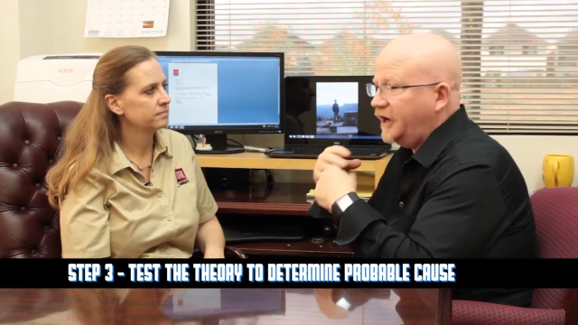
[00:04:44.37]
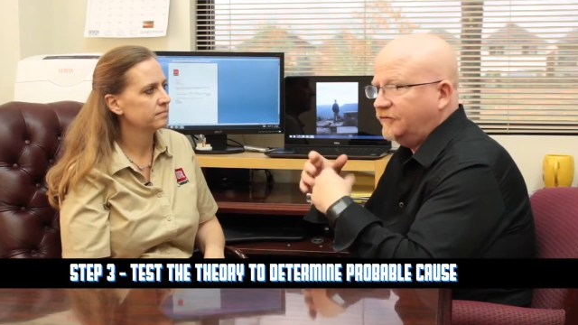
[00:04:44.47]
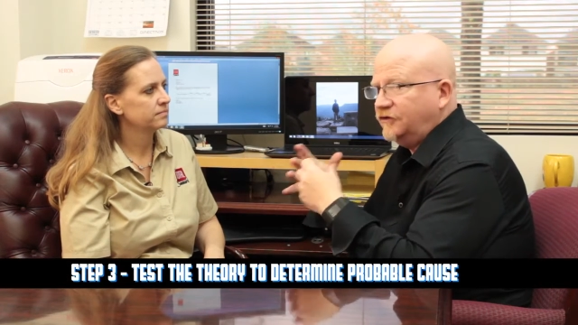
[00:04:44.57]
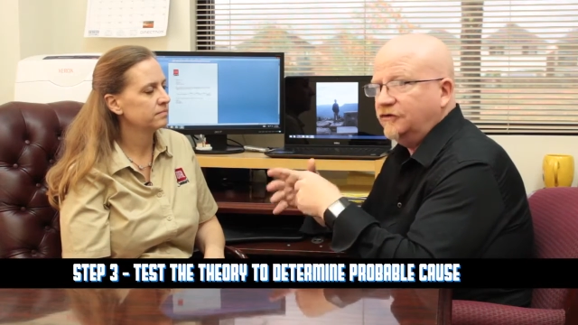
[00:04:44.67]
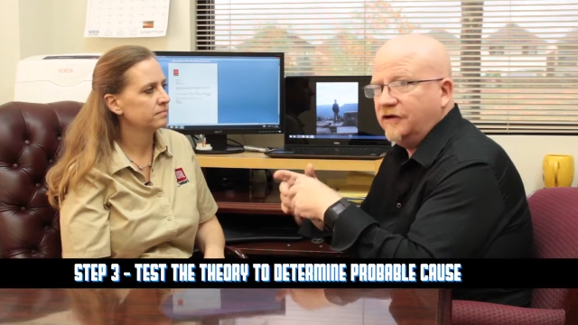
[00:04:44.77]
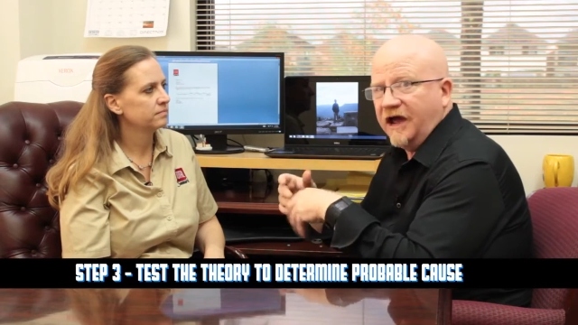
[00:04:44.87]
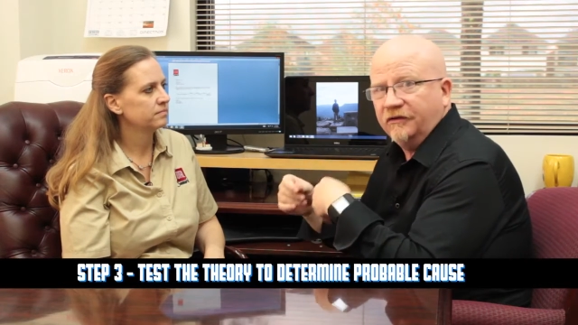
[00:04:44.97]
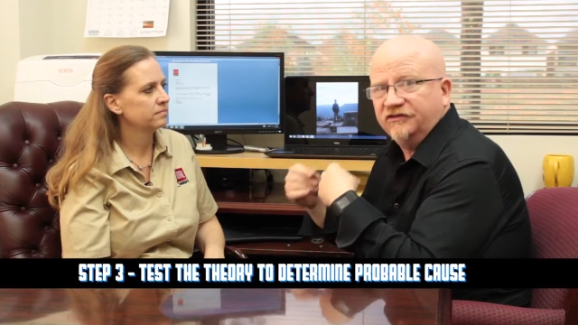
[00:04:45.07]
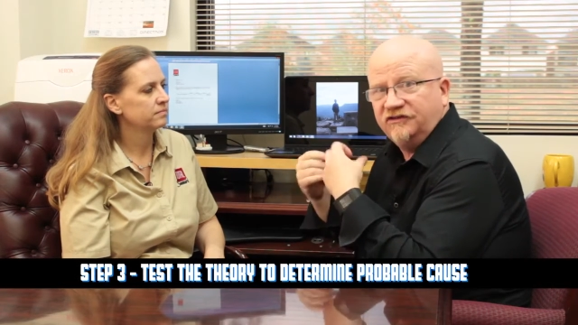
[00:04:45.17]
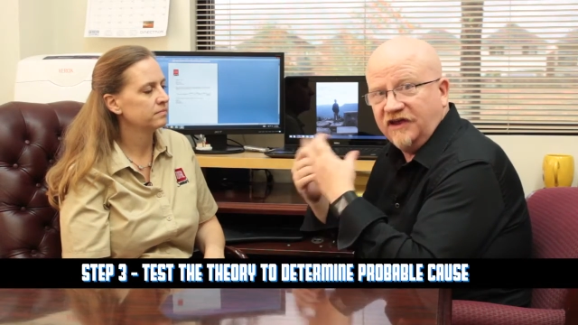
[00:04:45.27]
Speaker 1: to have to do
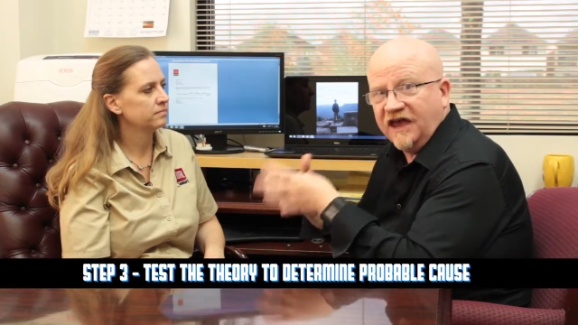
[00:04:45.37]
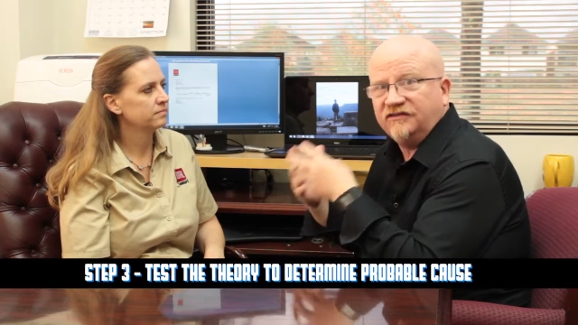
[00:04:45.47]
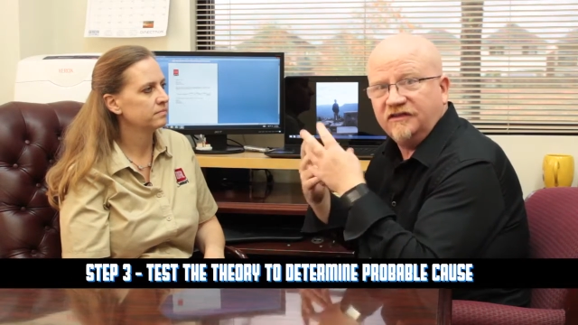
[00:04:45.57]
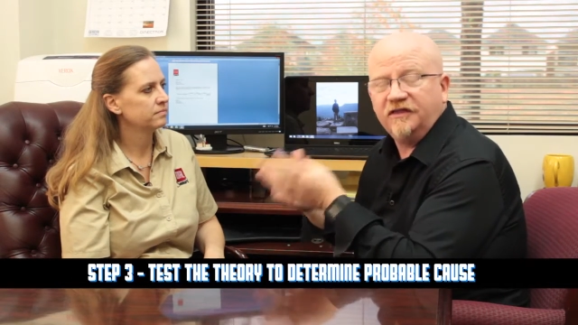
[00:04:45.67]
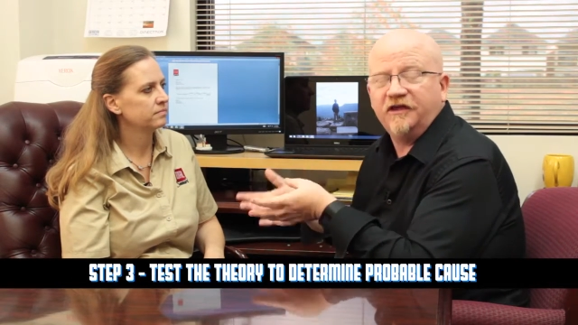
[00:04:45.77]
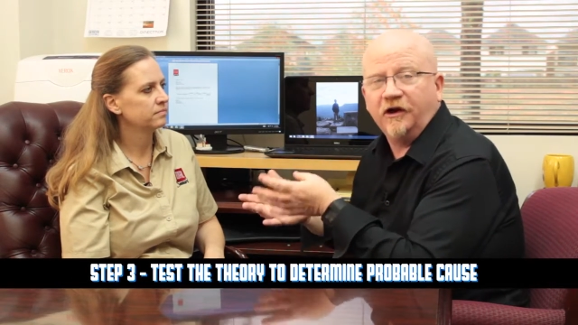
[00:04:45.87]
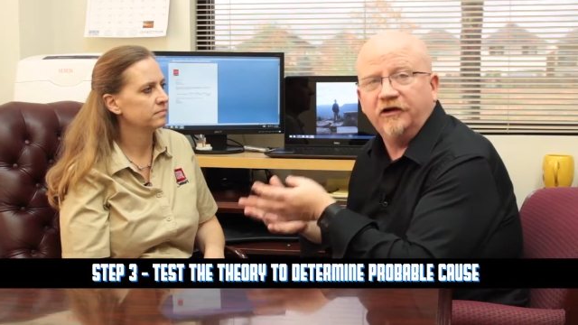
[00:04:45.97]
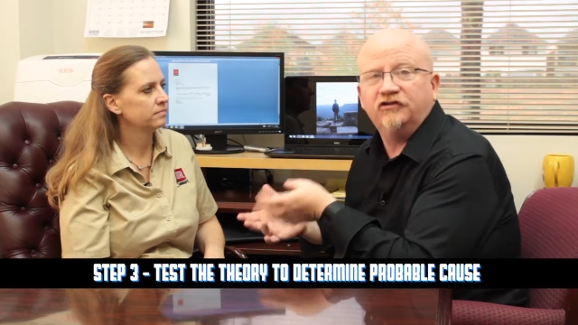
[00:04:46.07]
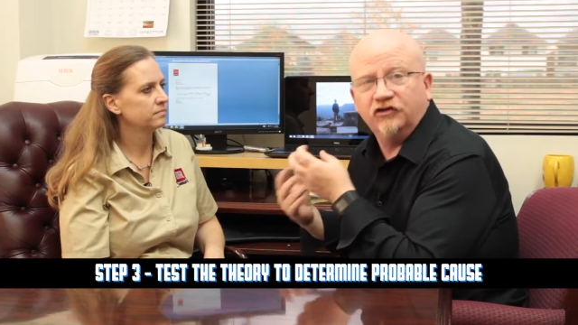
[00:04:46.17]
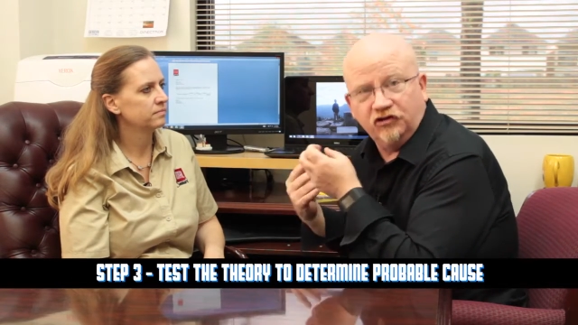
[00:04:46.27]
now is test the
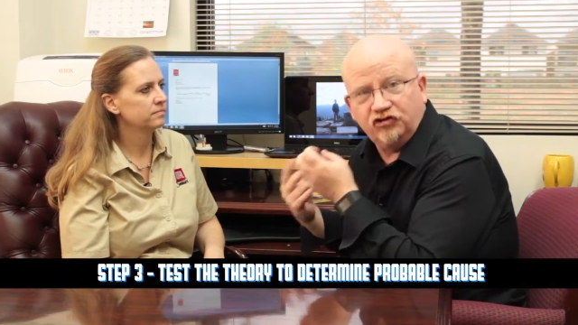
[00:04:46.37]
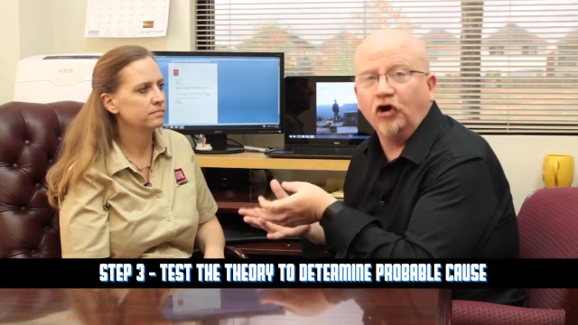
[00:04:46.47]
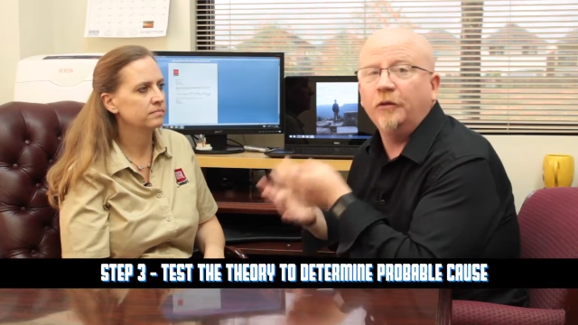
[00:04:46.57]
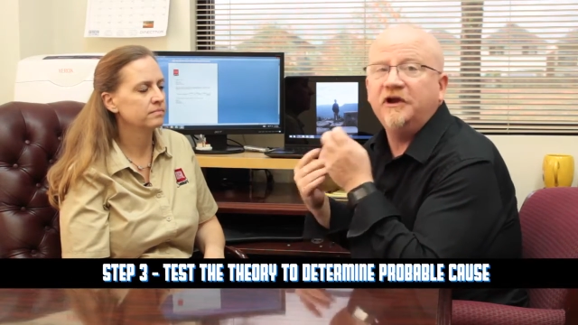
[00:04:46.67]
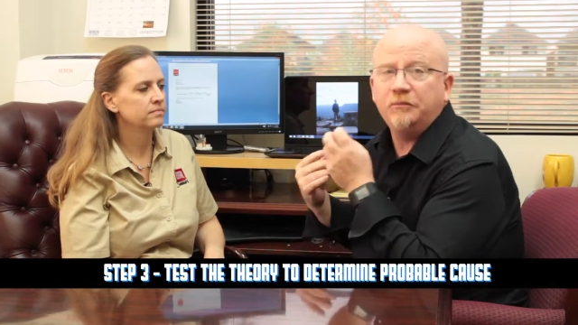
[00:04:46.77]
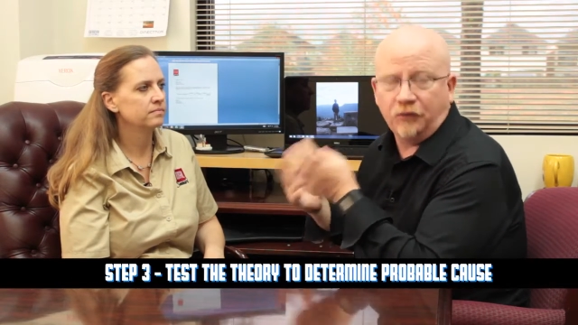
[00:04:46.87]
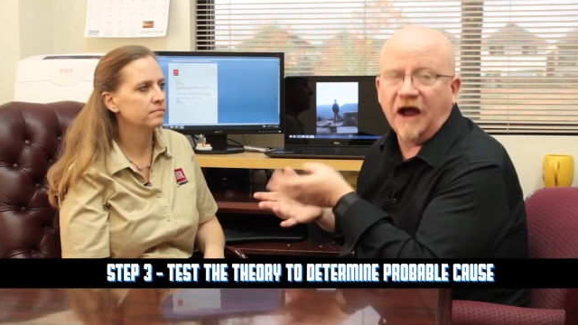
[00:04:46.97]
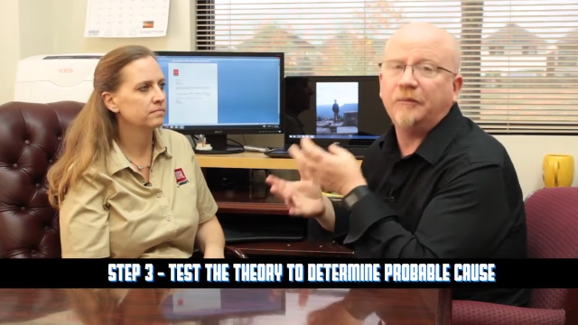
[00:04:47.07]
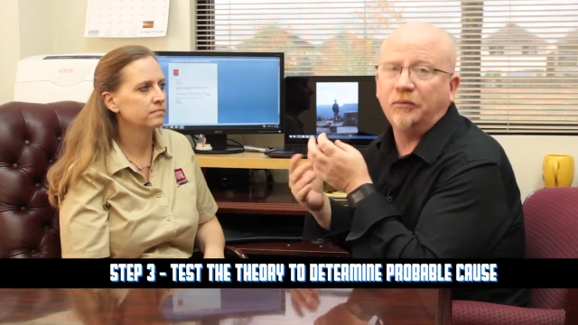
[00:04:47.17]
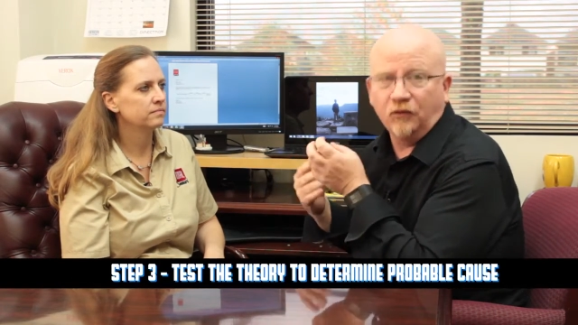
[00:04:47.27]
theory to determine
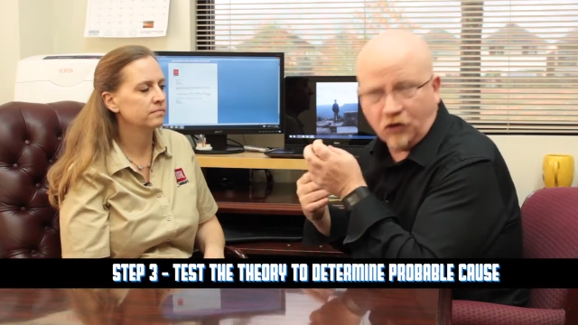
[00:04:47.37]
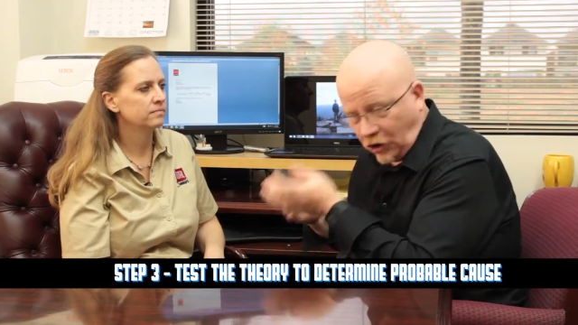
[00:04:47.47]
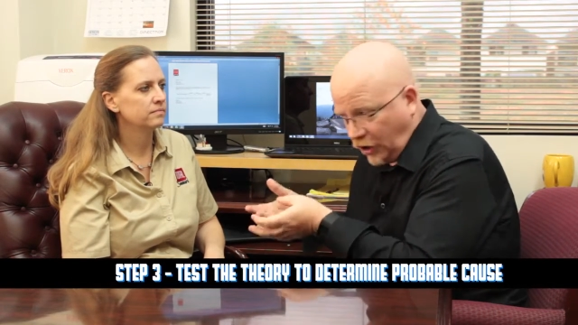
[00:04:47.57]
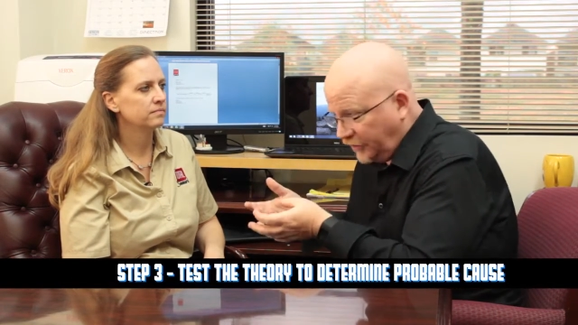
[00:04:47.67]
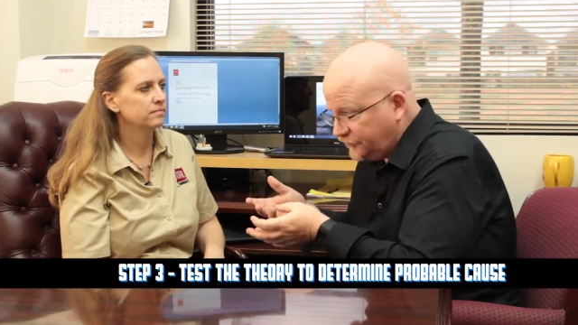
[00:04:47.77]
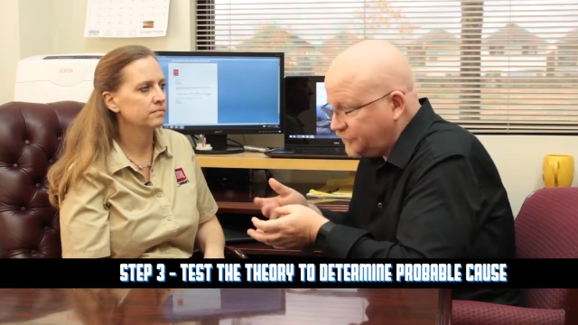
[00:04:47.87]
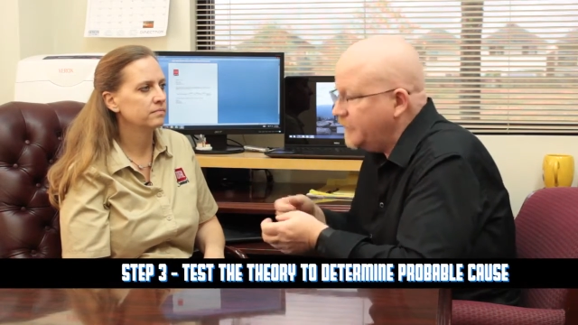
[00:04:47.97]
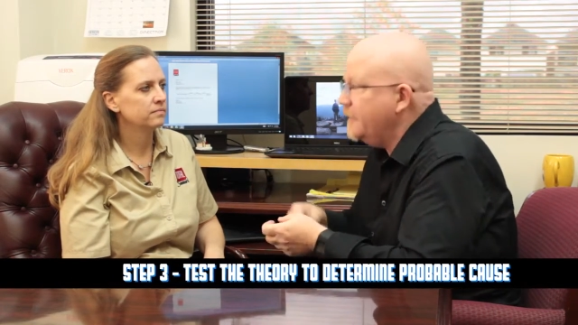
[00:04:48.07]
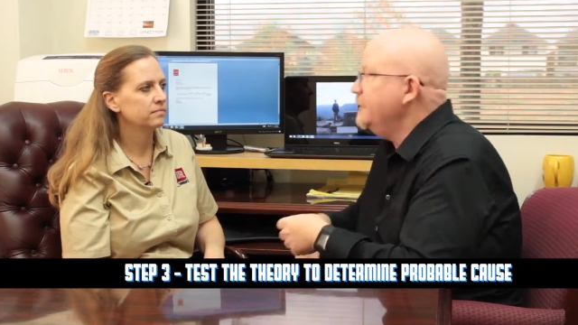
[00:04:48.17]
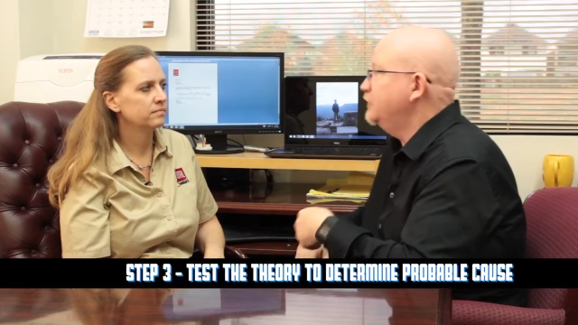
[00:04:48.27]
probable cause.
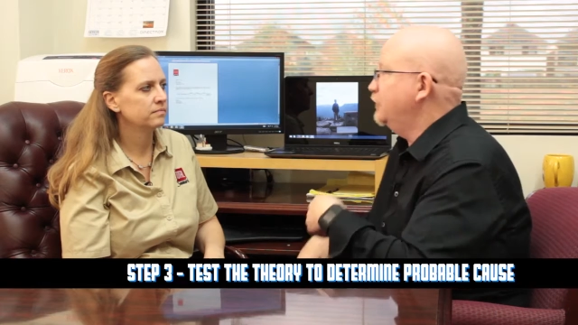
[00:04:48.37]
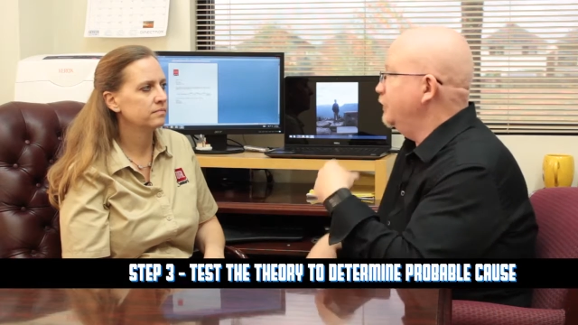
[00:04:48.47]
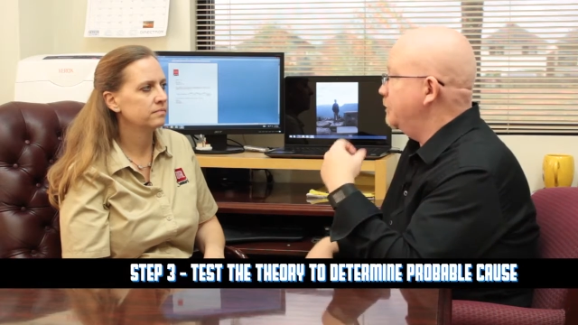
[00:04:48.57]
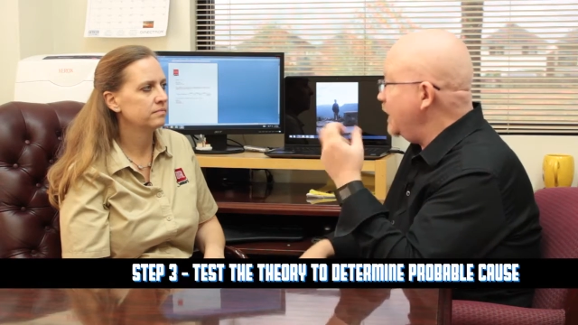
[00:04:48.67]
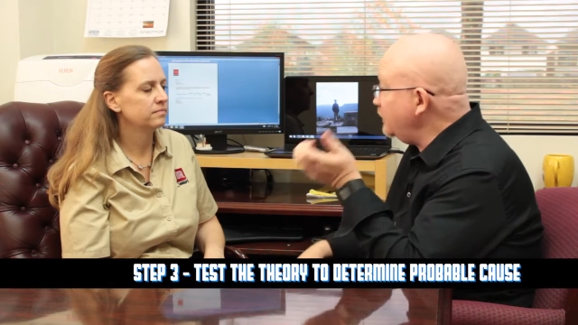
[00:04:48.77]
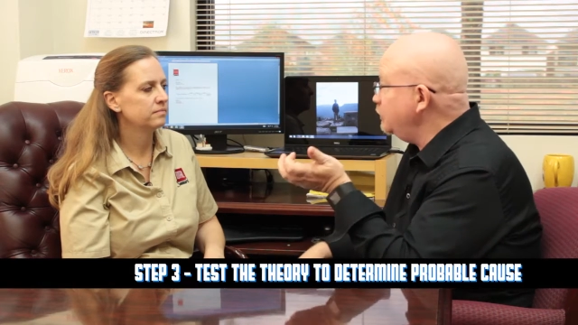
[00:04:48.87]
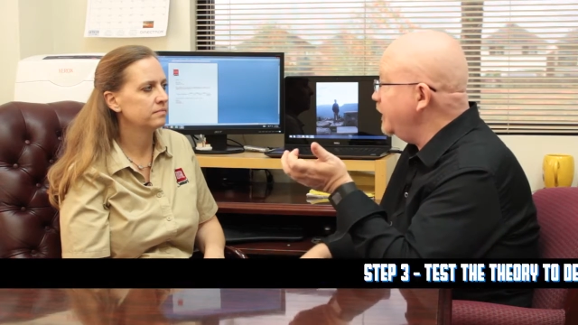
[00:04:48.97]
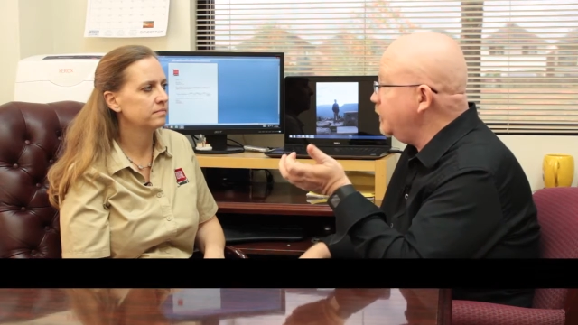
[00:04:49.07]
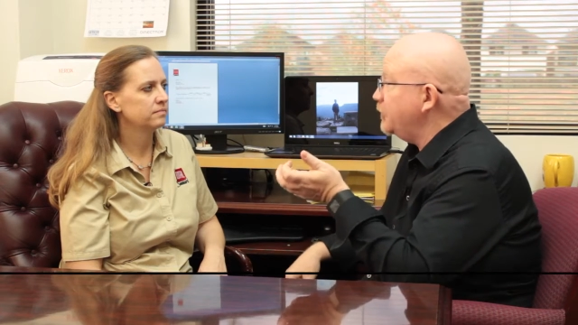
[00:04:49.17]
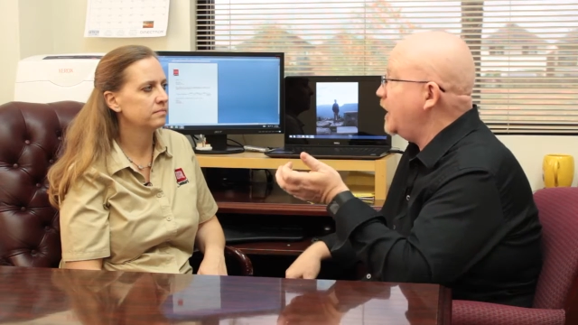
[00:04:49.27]
So the best
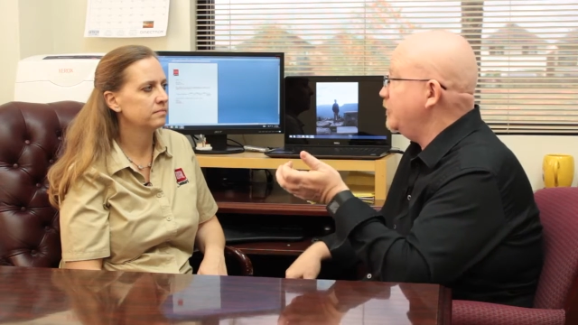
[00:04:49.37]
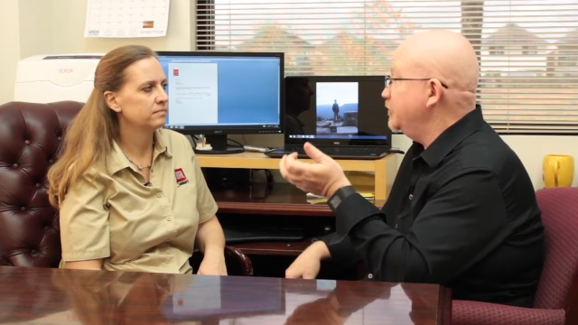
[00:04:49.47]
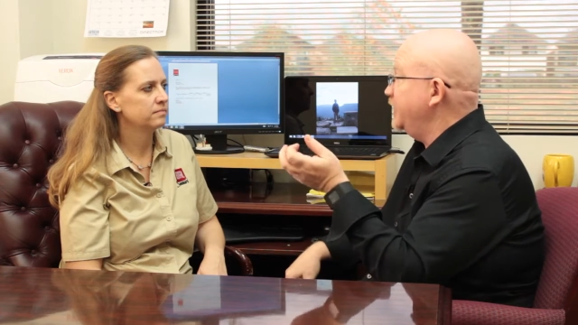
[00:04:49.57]
way to probably